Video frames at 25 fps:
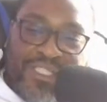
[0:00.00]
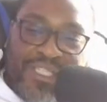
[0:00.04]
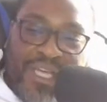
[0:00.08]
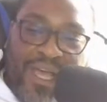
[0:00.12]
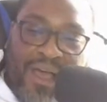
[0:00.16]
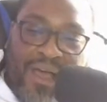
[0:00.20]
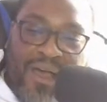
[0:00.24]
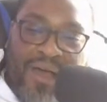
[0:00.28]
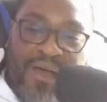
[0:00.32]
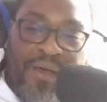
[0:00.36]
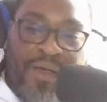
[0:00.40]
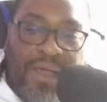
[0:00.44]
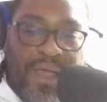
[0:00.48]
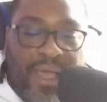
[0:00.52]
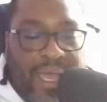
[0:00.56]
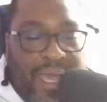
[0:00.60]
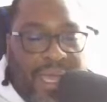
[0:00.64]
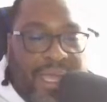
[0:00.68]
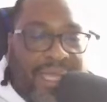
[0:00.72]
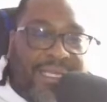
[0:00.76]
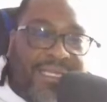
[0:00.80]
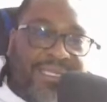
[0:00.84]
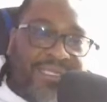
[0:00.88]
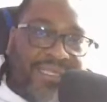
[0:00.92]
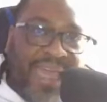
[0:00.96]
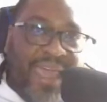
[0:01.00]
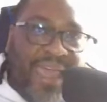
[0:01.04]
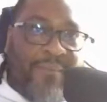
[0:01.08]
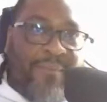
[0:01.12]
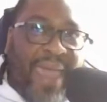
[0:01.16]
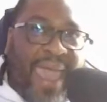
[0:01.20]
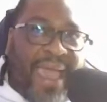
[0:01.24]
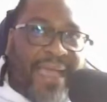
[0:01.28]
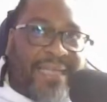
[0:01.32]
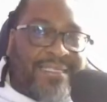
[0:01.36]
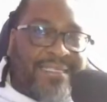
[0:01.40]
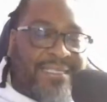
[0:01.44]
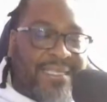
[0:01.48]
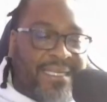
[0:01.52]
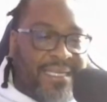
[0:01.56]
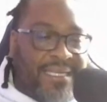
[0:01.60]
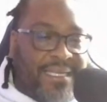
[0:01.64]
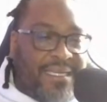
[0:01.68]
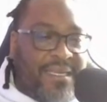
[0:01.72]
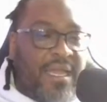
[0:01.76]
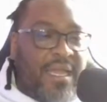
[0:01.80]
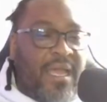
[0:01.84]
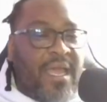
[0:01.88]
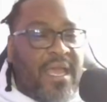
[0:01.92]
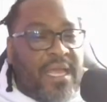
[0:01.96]
with y'all. They back
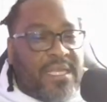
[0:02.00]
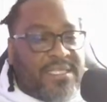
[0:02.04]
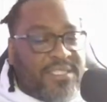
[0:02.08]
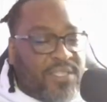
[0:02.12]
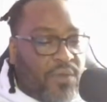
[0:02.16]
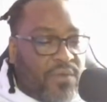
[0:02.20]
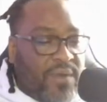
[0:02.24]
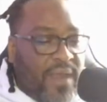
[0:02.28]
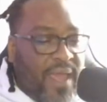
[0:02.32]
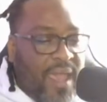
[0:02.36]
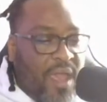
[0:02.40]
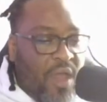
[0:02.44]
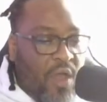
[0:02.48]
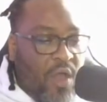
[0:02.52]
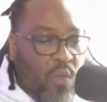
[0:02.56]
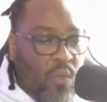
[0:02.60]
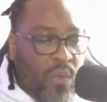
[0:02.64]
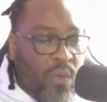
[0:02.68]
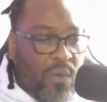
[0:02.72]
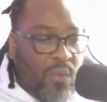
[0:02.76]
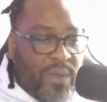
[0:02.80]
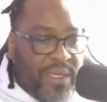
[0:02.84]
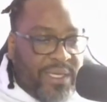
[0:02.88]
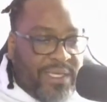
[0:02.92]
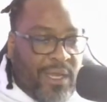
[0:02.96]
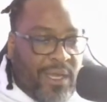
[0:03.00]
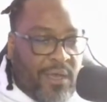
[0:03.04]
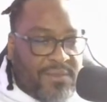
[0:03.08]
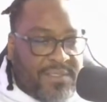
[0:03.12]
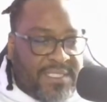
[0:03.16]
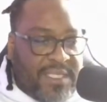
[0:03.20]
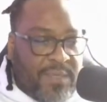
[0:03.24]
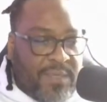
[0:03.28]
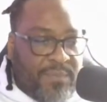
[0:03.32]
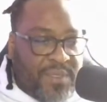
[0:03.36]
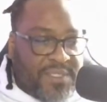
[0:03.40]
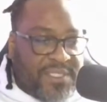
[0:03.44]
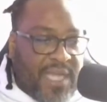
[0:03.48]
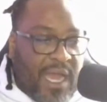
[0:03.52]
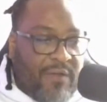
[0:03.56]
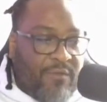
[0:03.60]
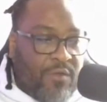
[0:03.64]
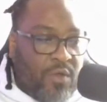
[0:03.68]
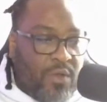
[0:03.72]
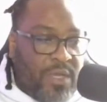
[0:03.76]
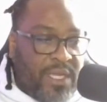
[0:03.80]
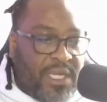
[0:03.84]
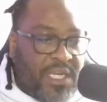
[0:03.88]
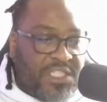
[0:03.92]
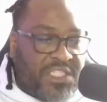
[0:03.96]
scene. So now when we don't see
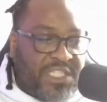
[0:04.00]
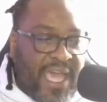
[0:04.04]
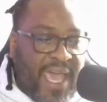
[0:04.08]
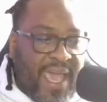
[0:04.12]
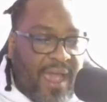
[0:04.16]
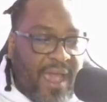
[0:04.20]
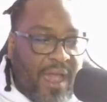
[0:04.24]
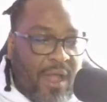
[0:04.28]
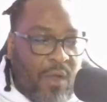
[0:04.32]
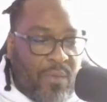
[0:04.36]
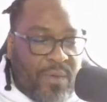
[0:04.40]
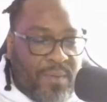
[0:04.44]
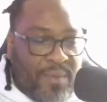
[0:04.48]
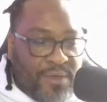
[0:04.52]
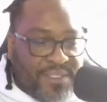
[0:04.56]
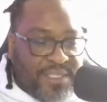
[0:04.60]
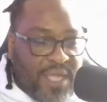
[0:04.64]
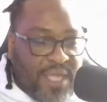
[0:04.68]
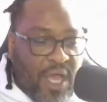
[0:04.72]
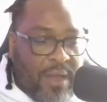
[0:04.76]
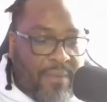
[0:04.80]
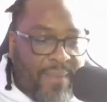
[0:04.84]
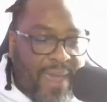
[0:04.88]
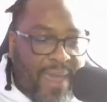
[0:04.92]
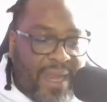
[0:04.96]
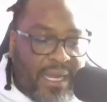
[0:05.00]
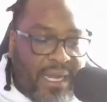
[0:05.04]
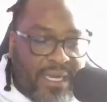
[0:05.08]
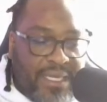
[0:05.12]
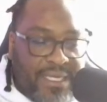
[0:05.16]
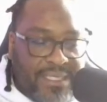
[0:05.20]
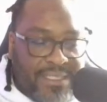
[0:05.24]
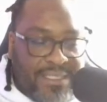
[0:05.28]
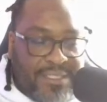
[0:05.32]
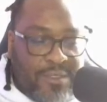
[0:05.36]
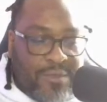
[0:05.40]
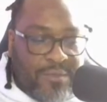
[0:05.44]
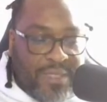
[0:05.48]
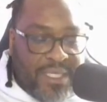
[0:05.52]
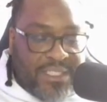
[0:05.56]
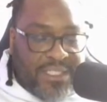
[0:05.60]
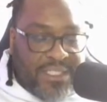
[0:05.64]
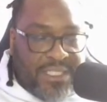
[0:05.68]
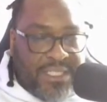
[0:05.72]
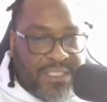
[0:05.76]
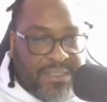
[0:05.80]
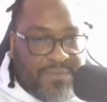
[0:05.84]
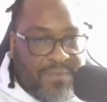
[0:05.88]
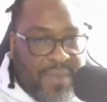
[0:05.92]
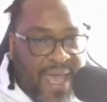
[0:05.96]
Pizarro in the chat, are we supposed to automatically assume that
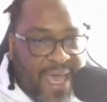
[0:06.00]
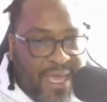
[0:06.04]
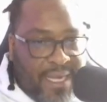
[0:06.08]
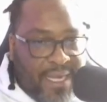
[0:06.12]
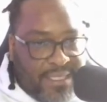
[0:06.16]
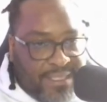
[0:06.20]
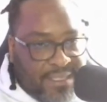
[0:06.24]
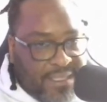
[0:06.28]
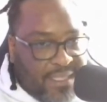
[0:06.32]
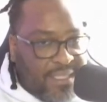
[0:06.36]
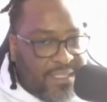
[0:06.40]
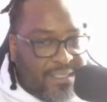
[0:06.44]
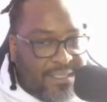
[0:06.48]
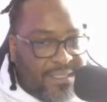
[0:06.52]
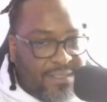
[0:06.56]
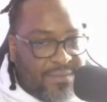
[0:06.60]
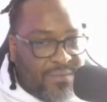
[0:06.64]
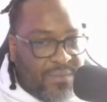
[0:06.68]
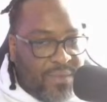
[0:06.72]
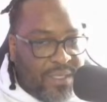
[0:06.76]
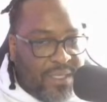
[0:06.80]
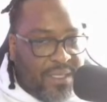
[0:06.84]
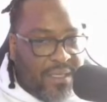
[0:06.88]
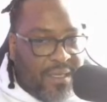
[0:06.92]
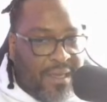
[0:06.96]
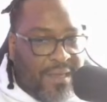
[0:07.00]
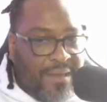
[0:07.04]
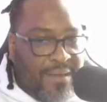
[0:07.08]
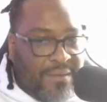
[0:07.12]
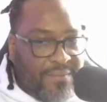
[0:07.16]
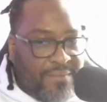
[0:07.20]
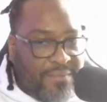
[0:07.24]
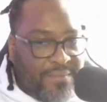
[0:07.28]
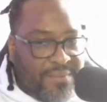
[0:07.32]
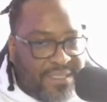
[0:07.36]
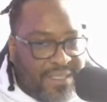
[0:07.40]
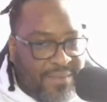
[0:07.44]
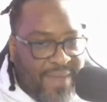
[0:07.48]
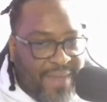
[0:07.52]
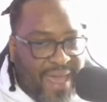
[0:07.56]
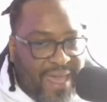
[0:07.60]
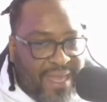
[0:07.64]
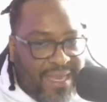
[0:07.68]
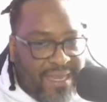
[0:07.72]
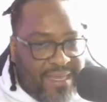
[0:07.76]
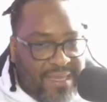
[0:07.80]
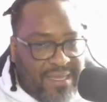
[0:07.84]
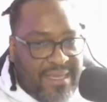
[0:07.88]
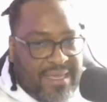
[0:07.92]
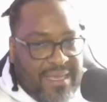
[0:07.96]
she's behind the scenes with
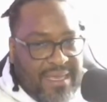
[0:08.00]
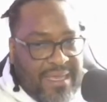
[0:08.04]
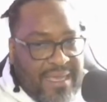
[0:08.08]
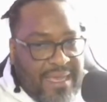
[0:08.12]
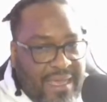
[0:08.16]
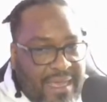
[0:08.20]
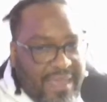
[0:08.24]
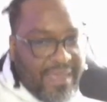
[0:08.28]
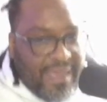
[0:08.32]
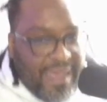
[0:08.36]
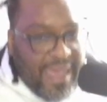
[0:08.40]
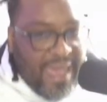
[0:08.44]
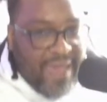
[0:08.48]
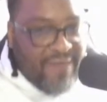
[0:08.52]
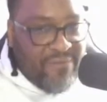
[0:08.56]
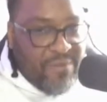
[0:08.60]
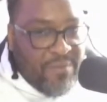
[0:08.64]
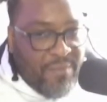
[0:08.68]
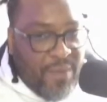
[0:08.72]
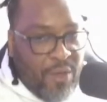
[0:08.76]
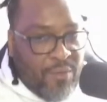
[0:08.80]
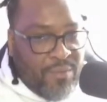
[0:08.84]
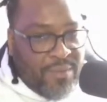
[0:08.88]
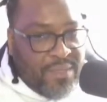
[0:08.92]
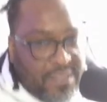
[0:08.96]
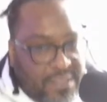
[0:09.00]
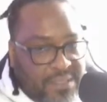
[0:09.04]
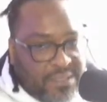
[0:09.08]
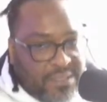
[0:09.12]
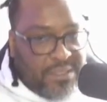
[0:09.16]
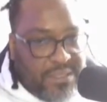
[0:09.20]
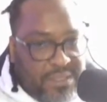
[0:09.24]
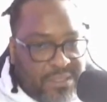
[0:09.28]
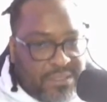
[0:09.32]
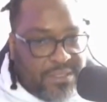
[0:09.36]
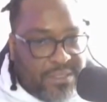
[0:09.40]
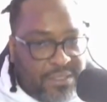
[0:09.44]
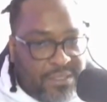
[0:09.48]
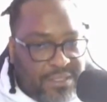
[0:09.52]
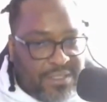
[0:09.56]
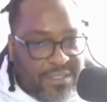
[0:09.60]
somebody having moments?